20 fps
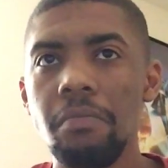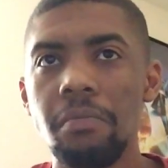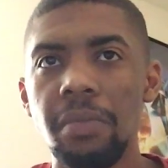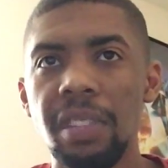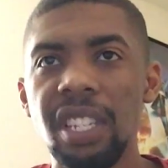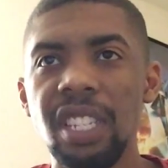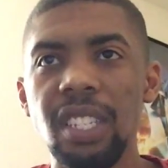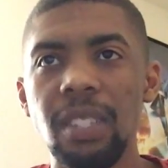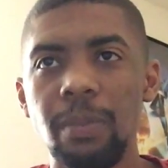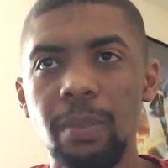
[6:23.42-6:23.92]

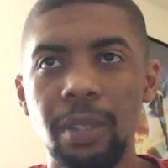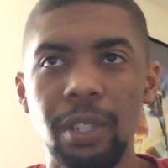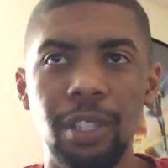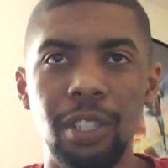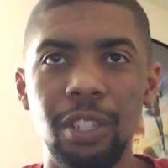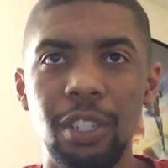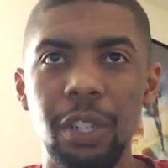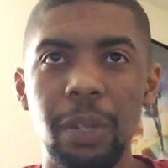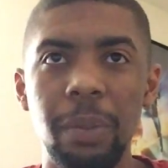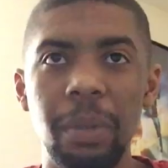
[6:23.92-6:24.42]
this is pretty
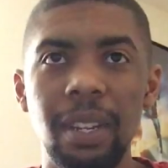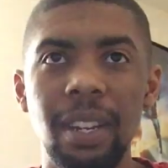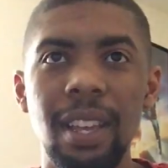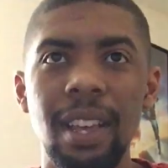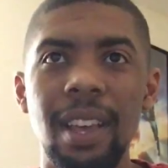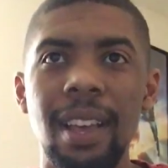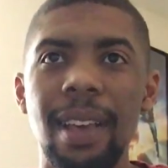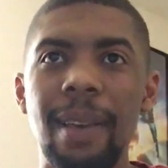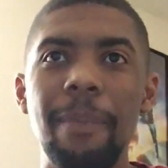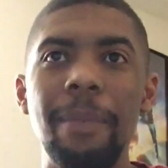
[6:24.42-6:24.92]
stupid.
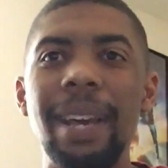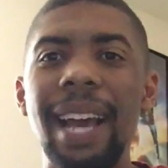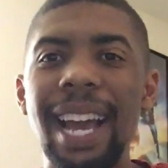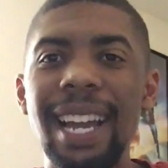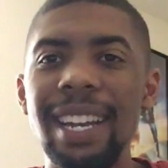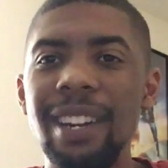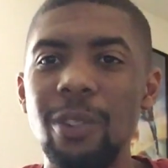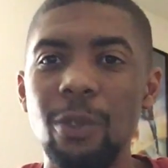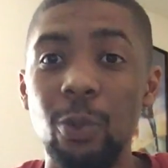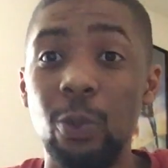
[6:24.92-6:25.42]
But I
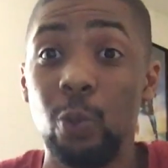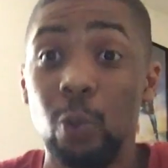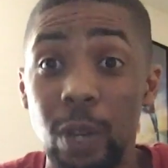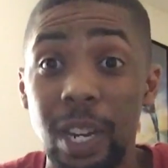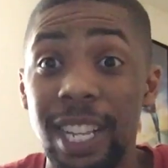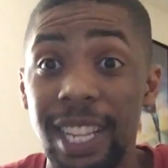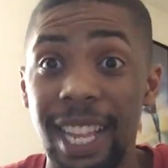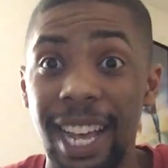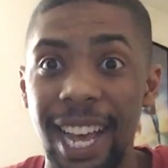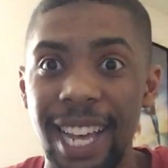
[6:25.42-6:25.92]
didn't
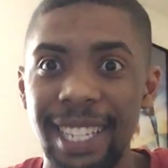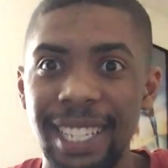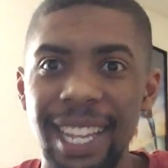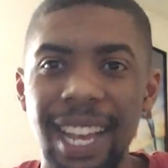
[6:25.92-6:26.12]
realize.